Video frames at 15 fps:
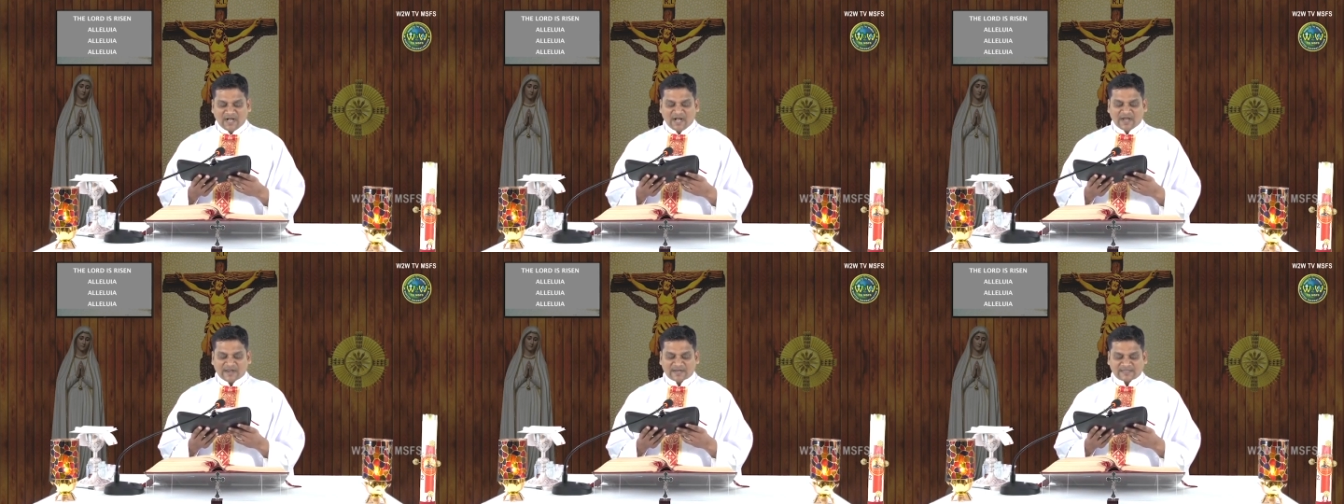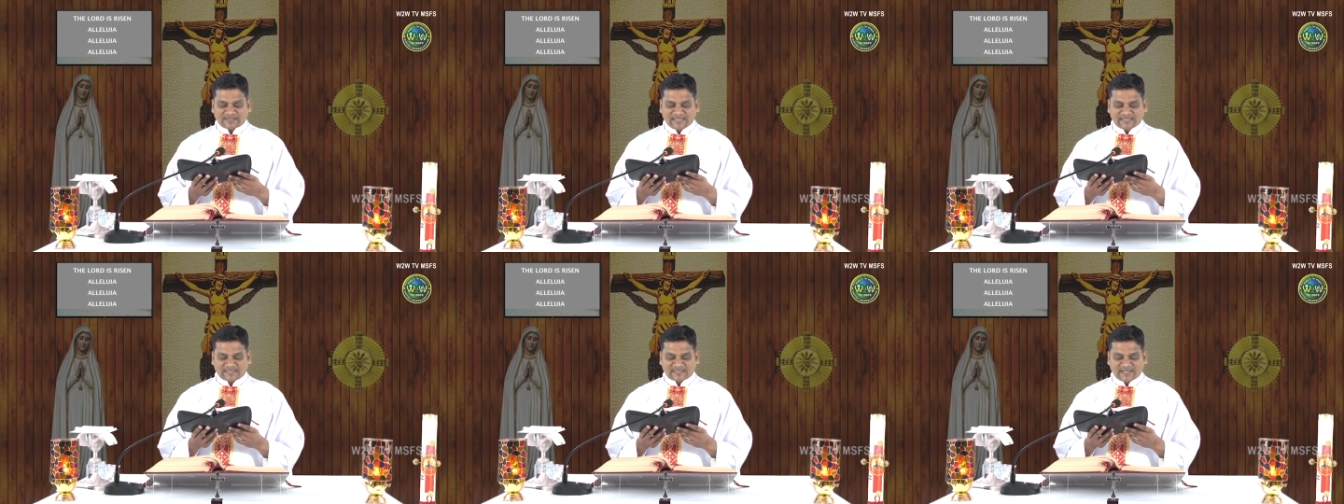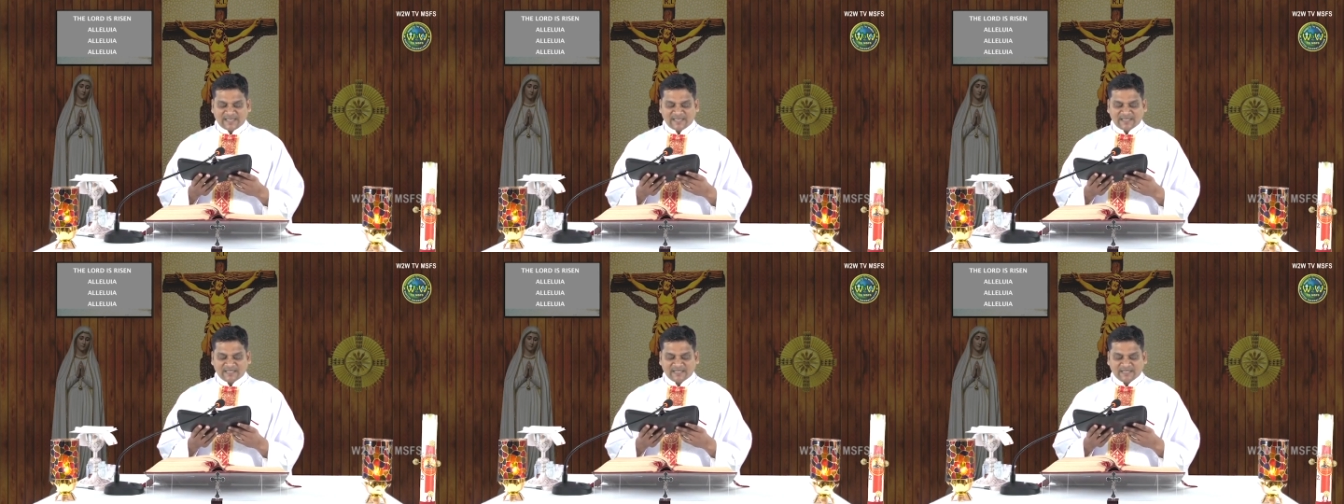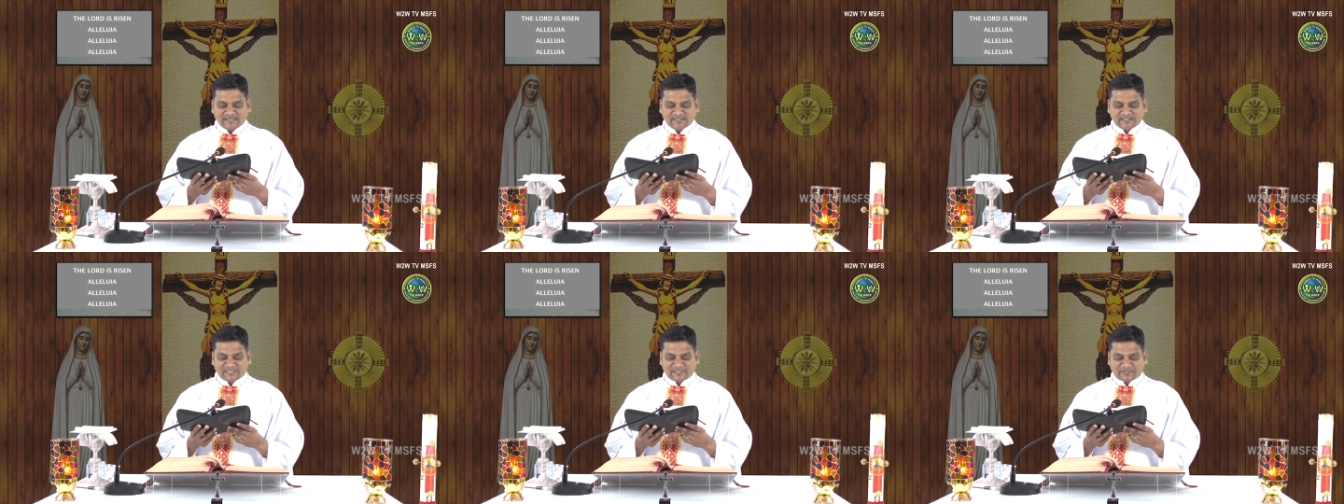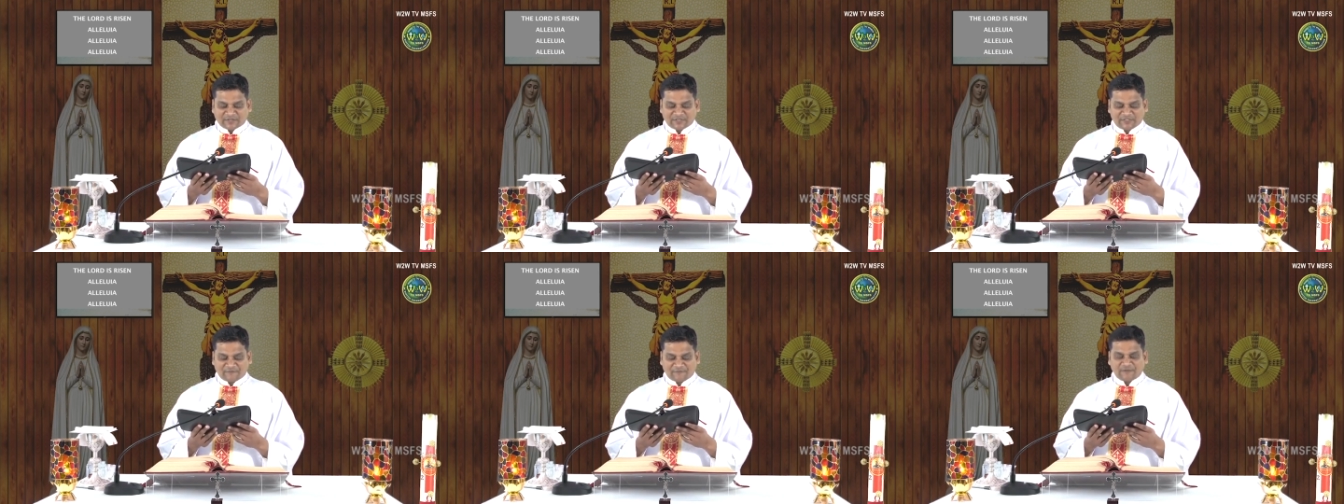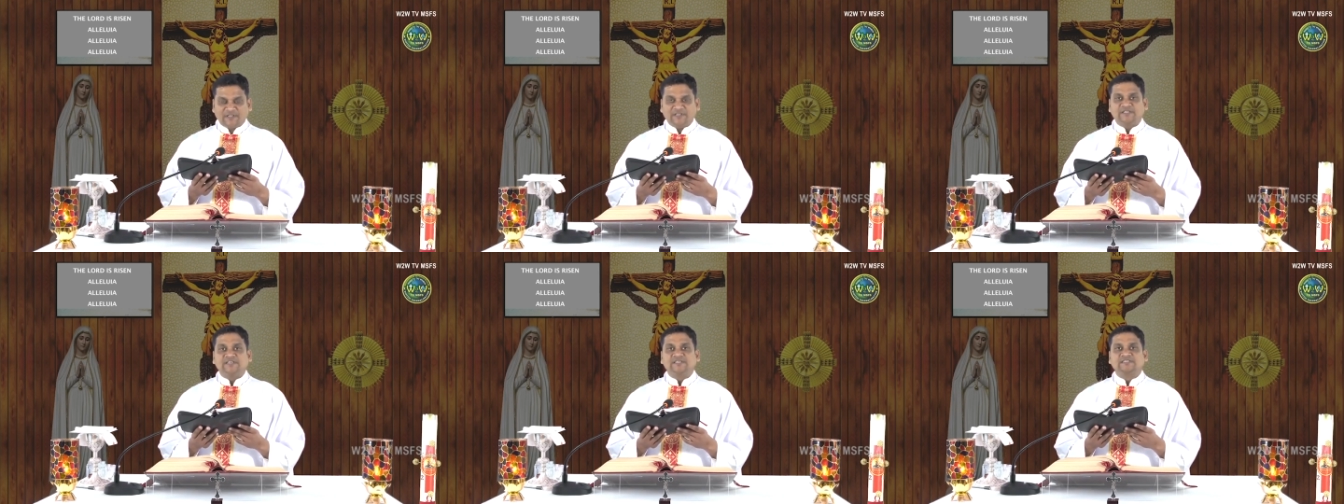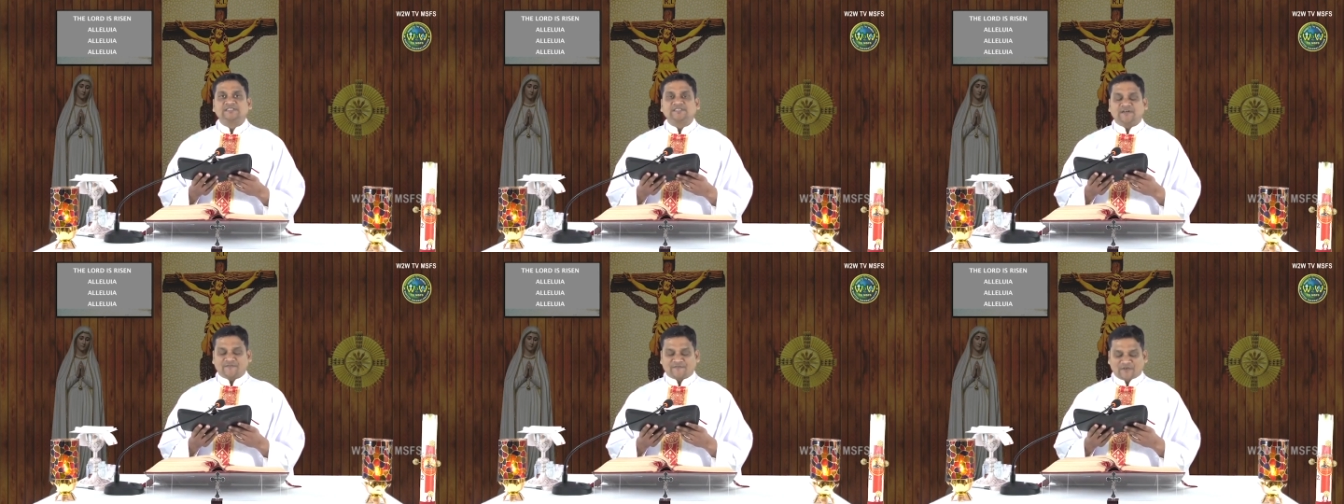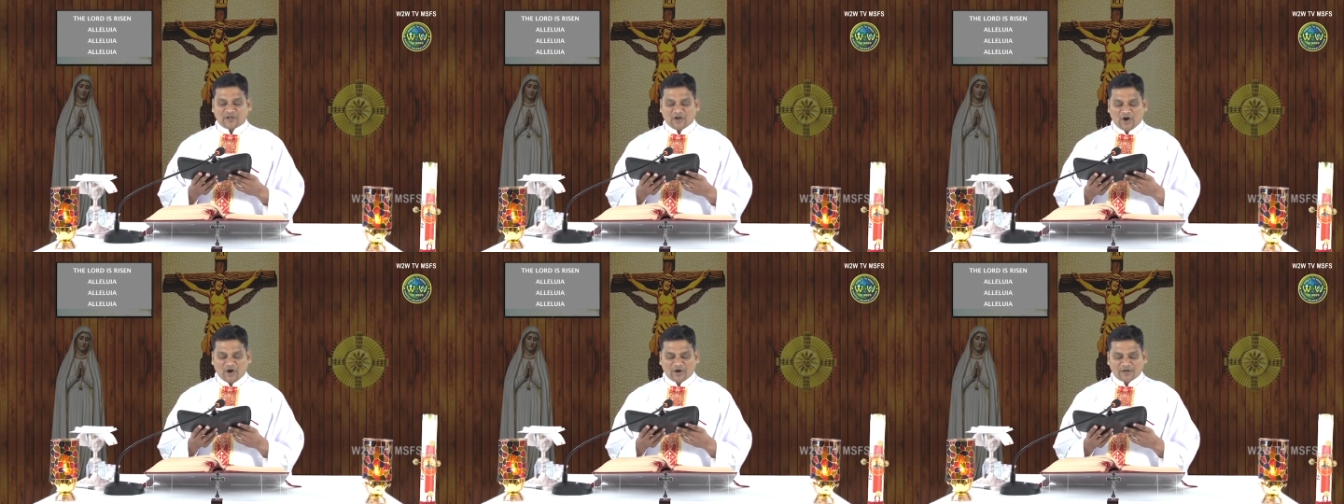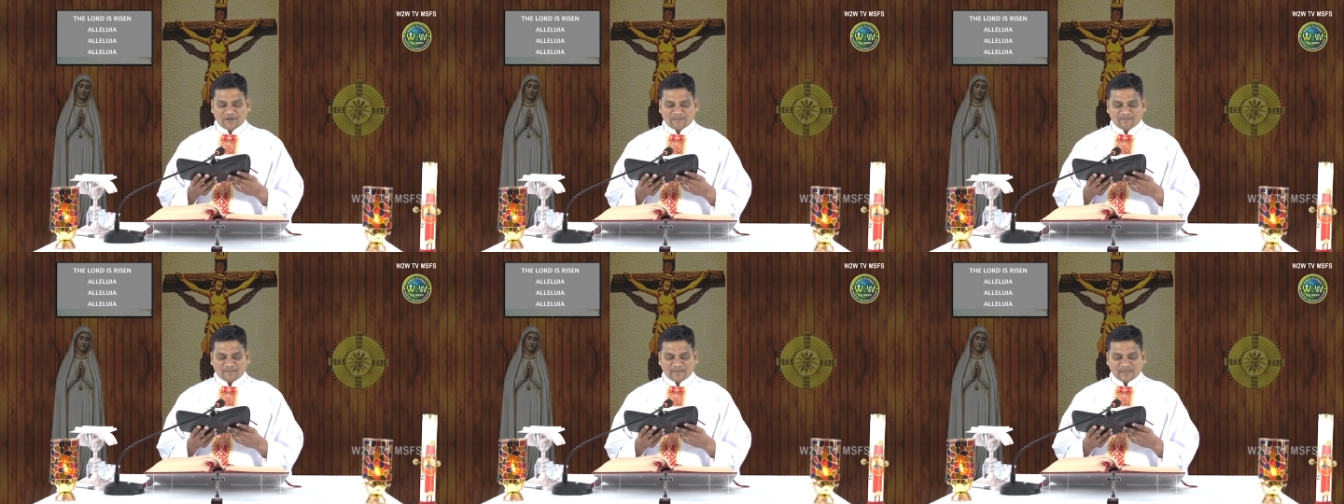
are attesting the truthfulness of God,